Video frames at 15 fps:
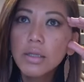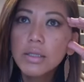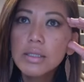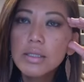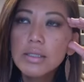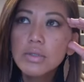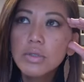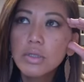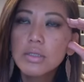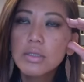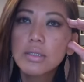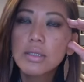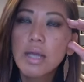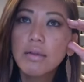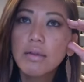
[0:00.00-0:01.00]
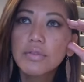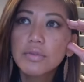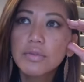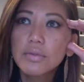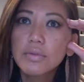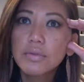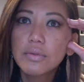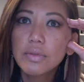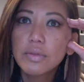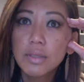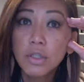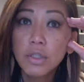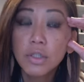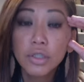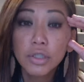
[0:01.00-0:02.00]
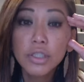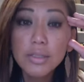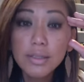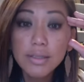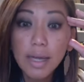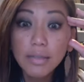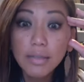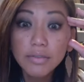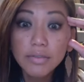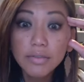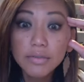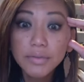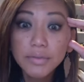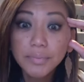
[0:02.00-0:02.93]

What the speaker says: these good stuff. They're good stuff.